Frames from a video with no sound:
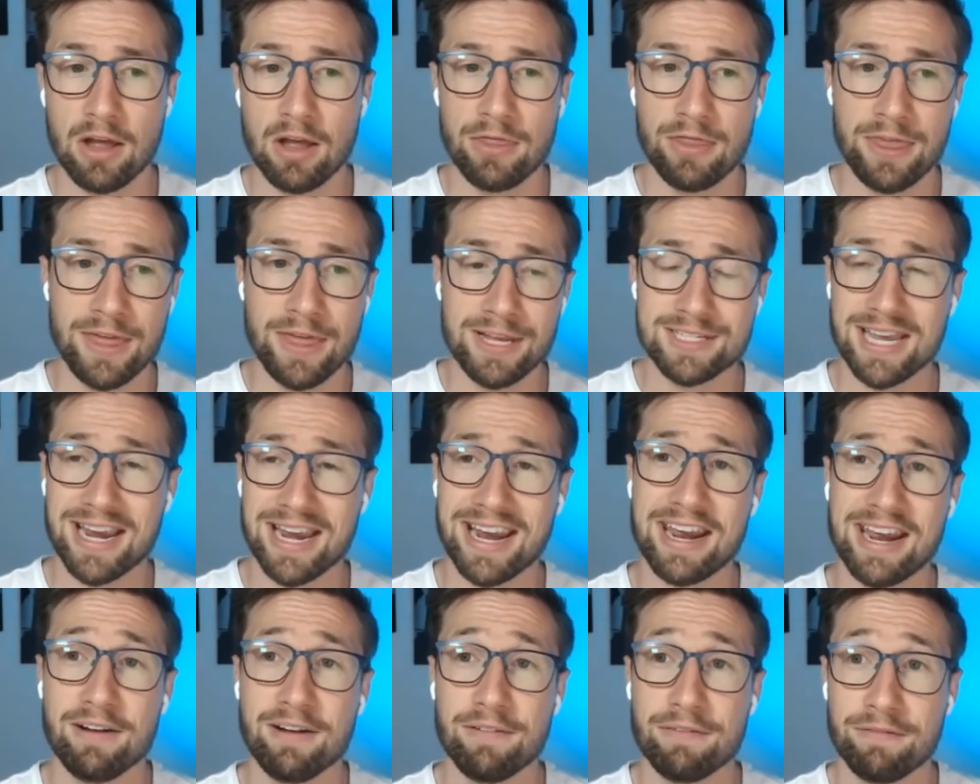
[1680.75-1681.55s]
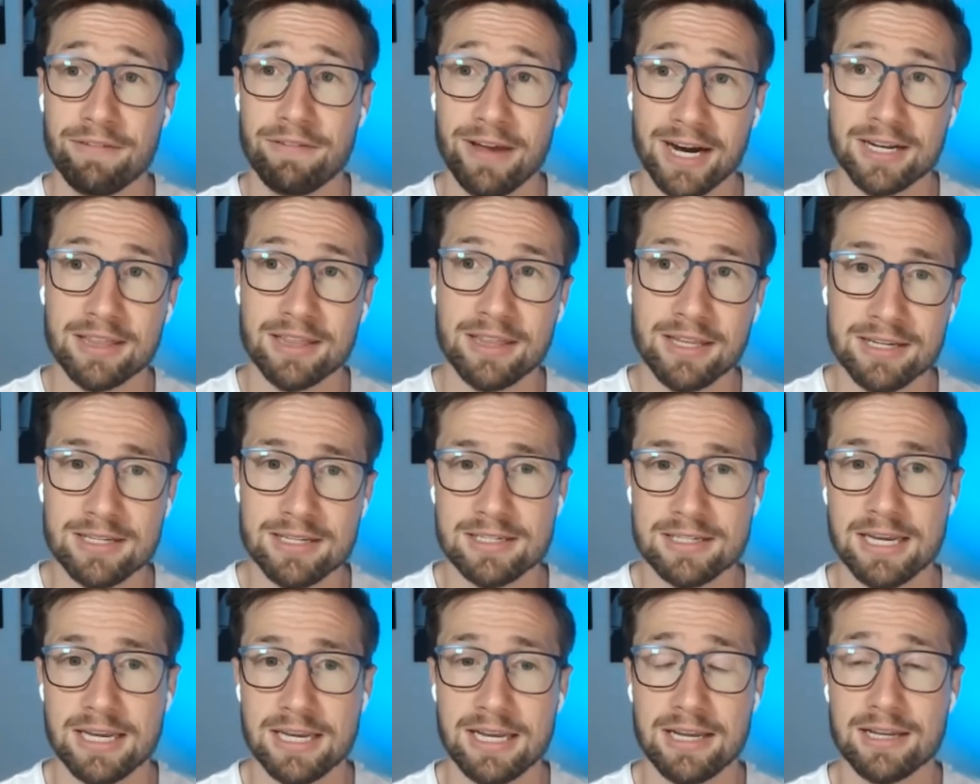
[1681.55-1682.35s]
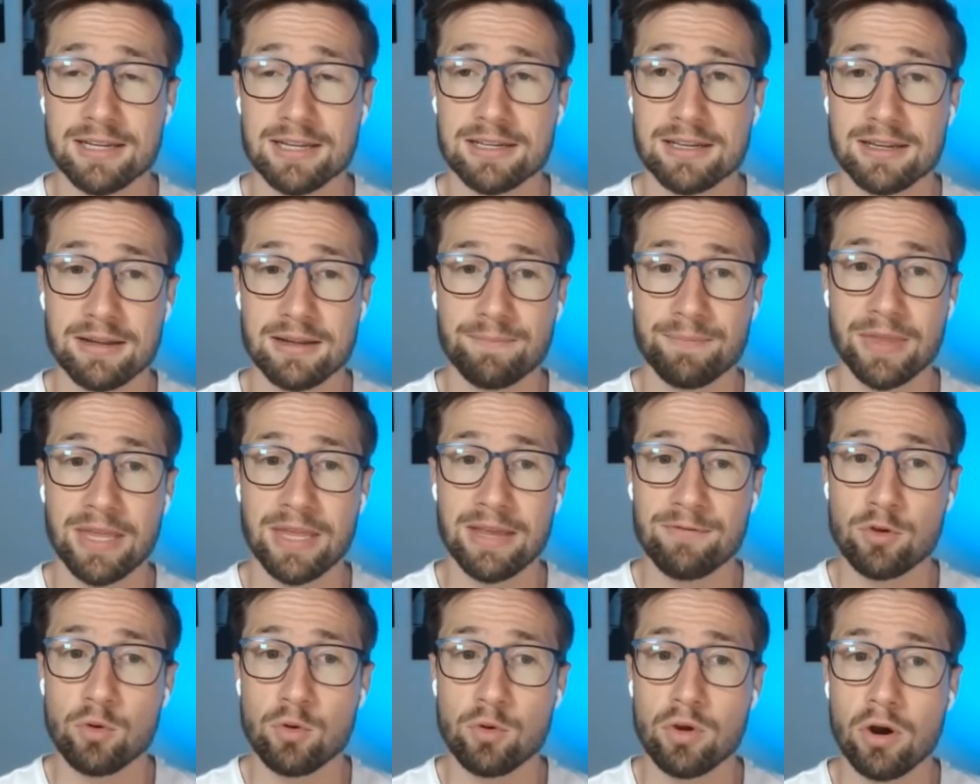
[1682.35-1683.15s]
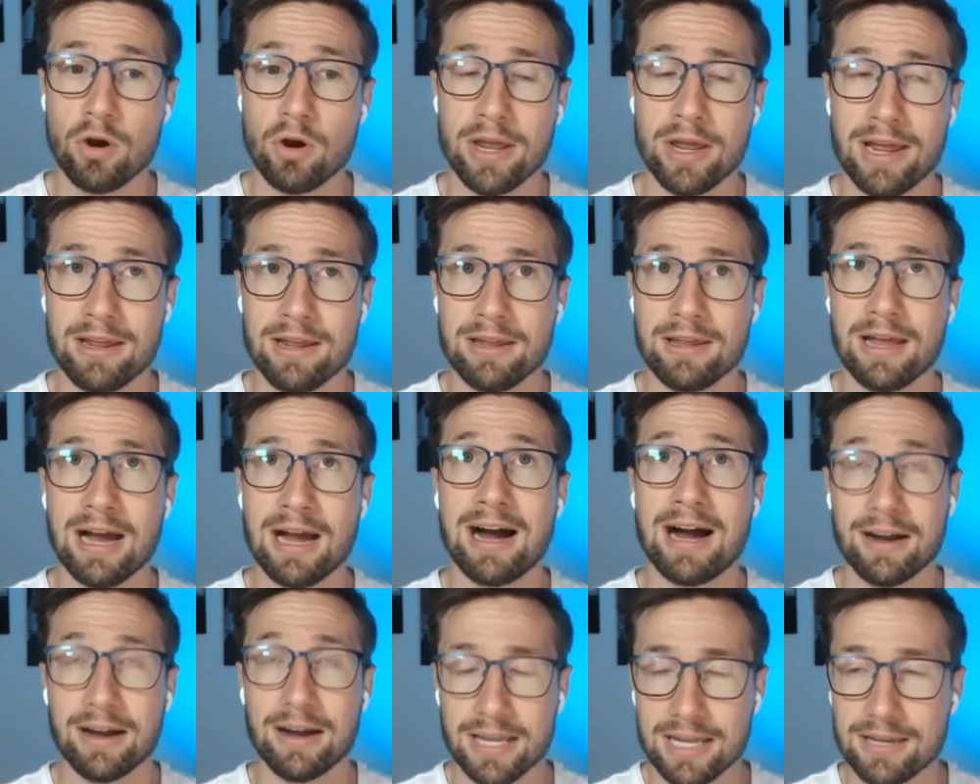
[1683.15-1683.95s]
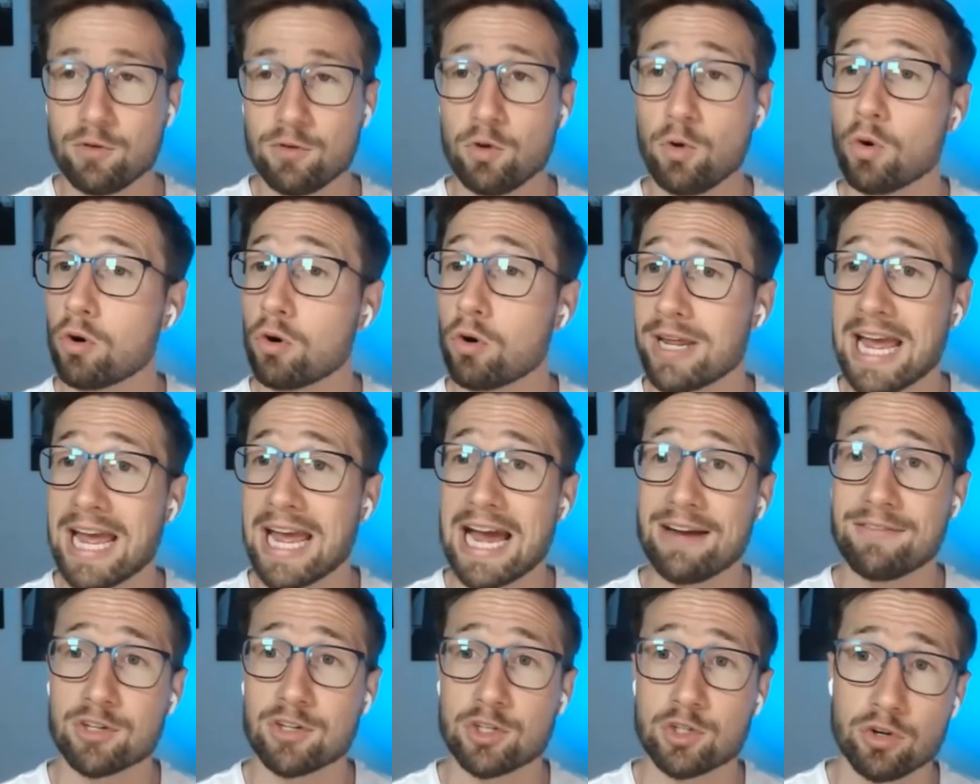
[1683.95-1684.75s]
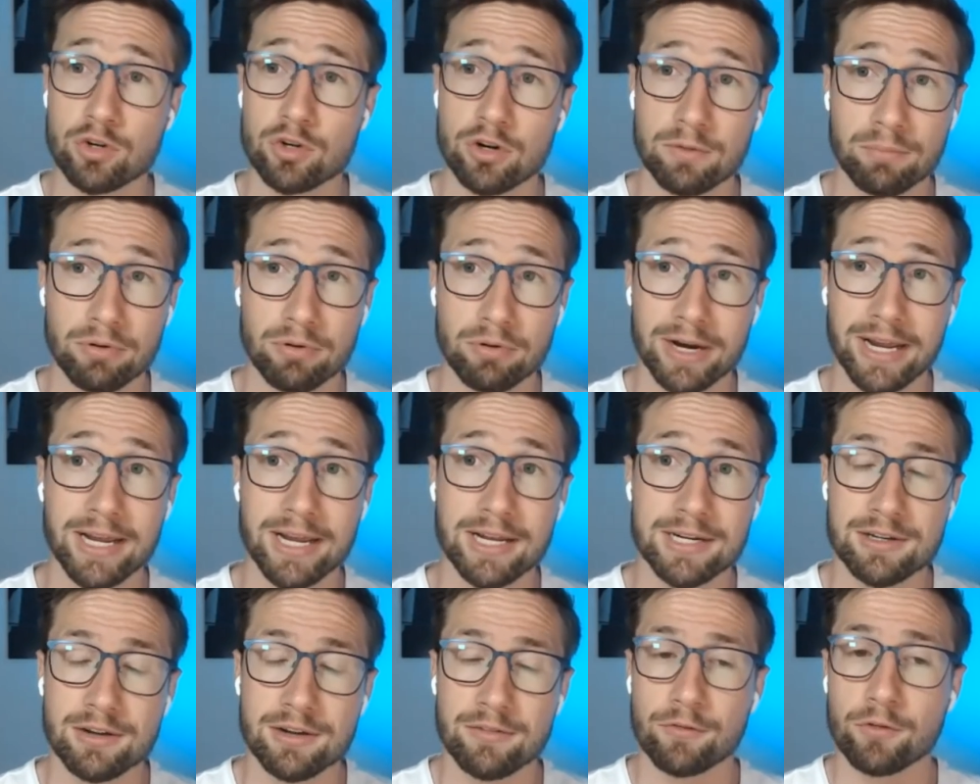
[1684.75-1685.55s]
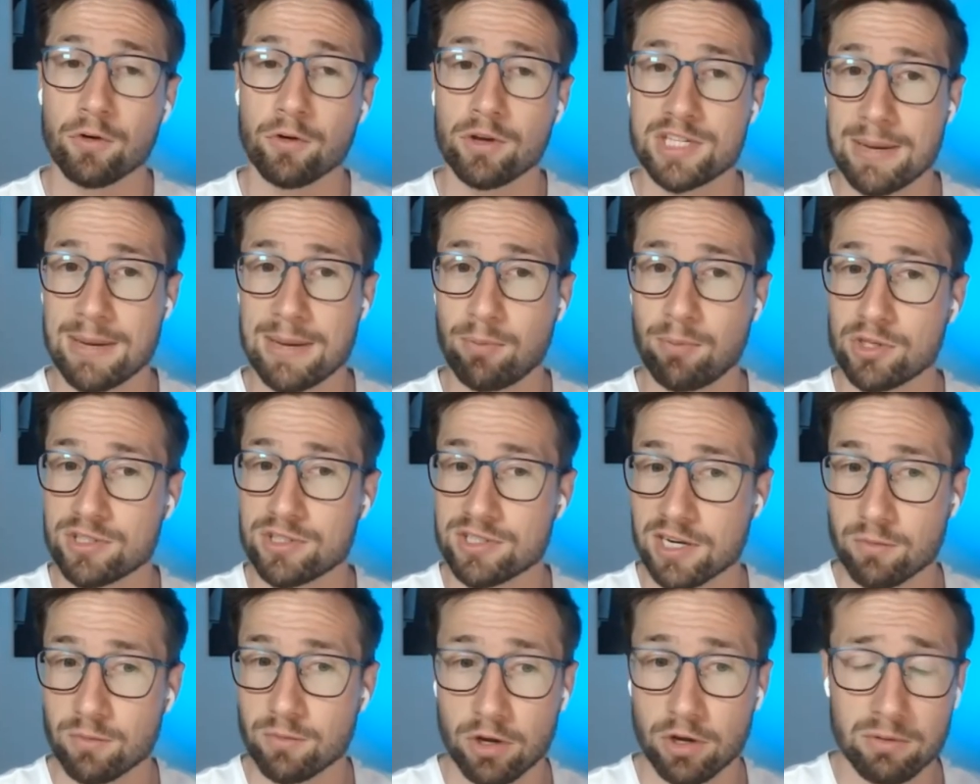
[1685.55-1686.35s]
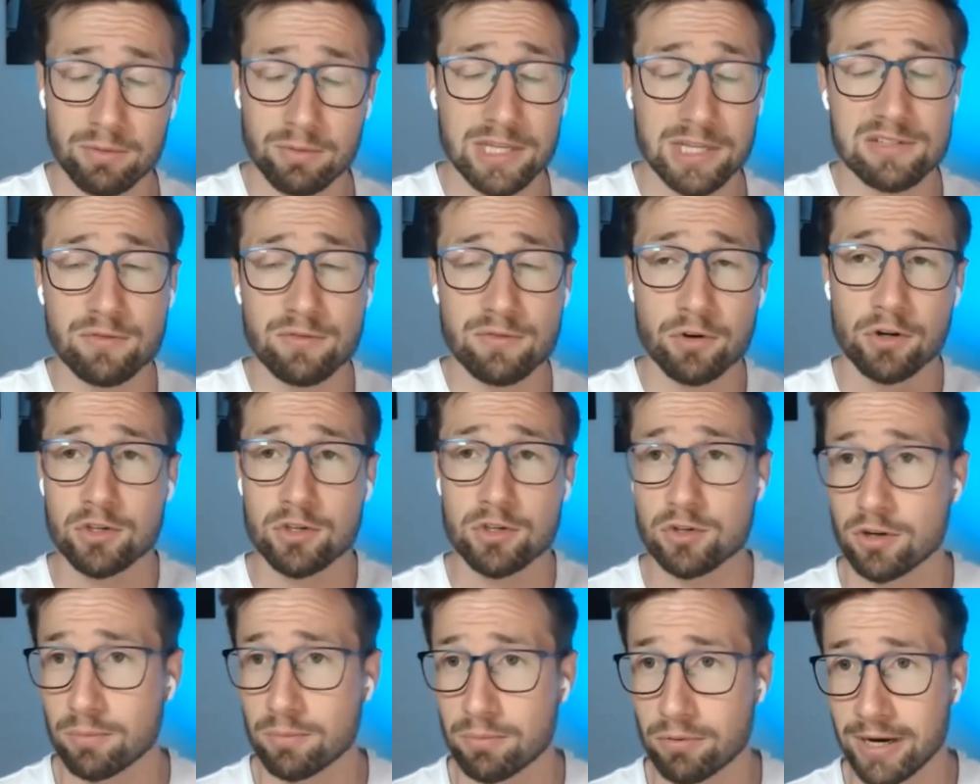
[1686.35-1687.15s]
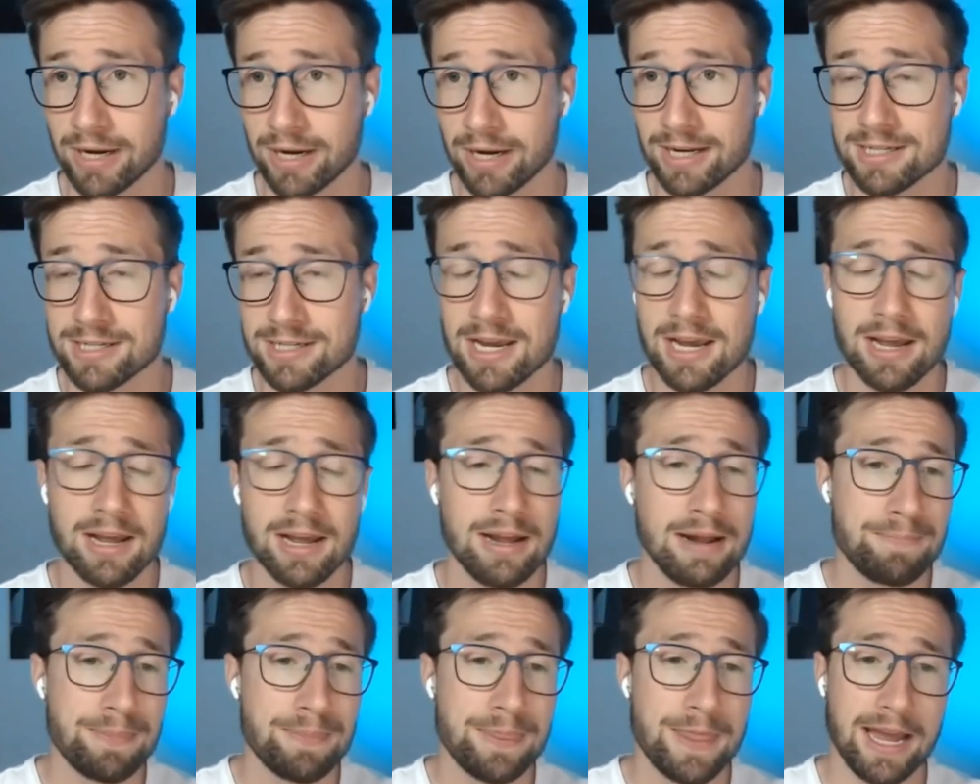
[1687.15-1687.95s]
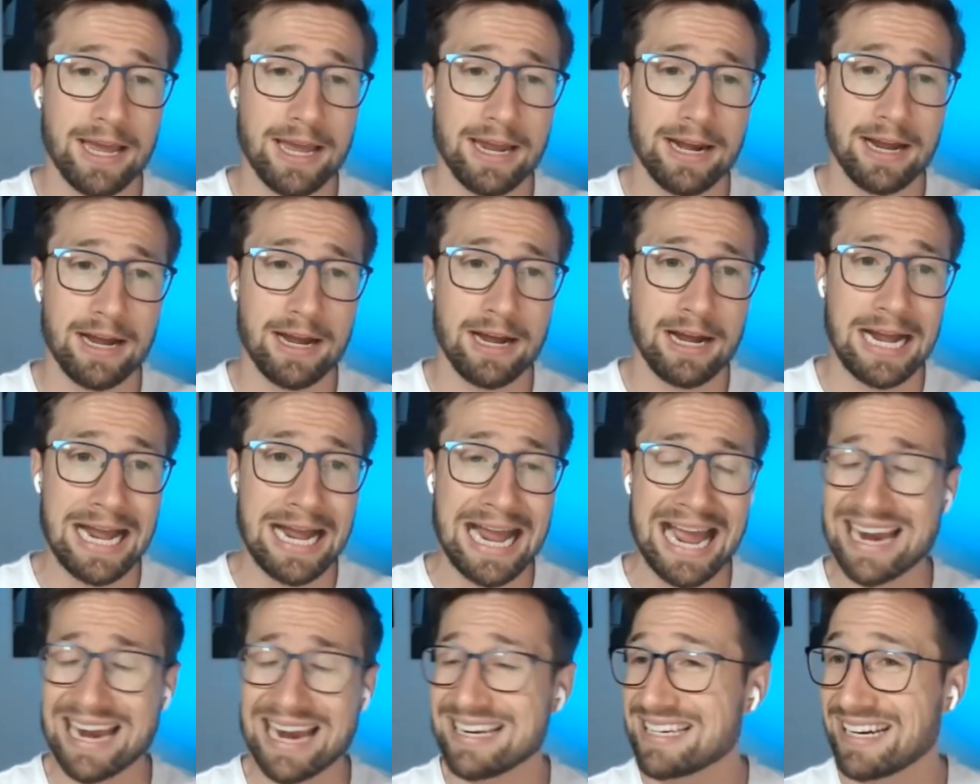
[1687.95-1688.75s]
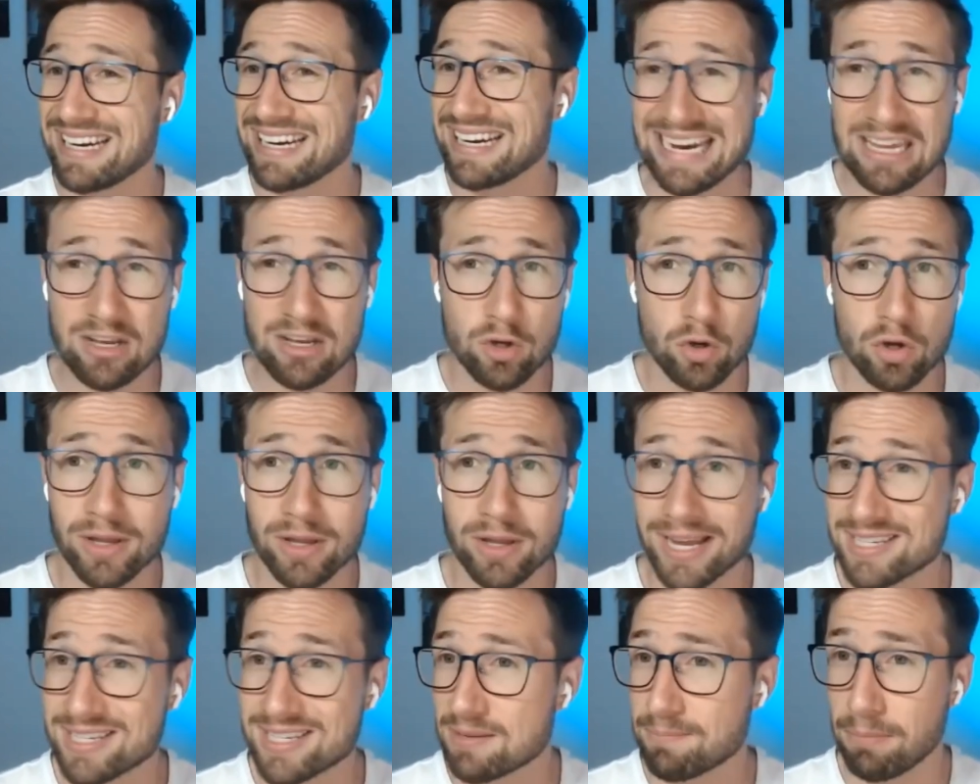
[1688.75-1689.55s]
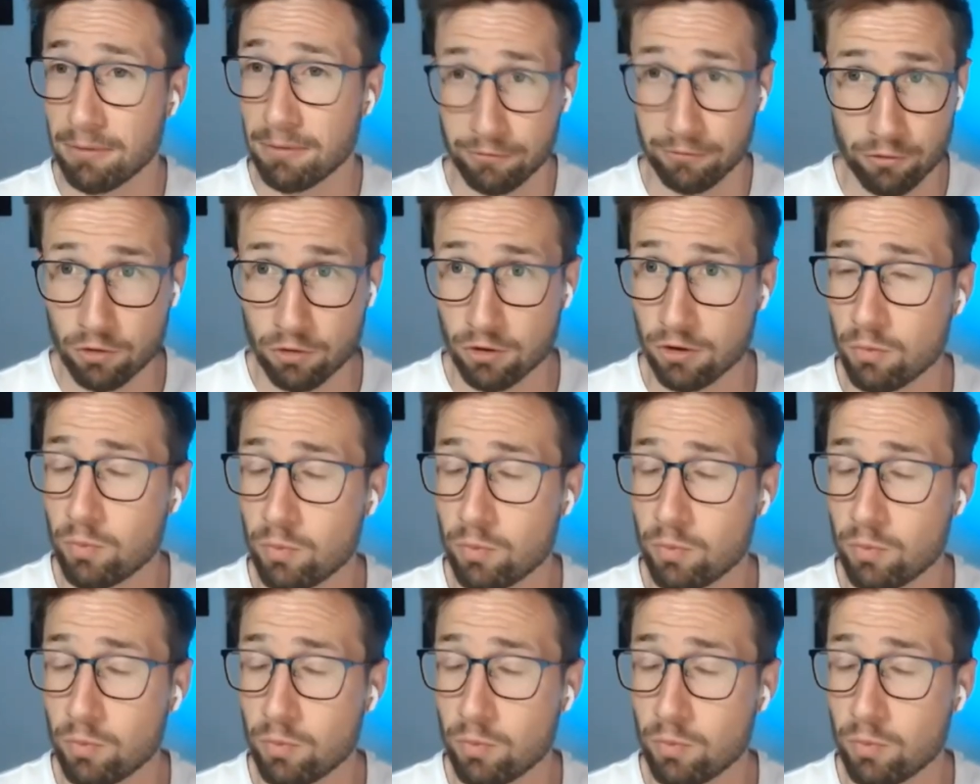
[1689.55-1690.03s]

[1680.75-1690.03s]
Things that can affect this is if you uh, if you already have a strong brand. For example, we started working with this very strong brand that uh, hadn't done any Google ads before.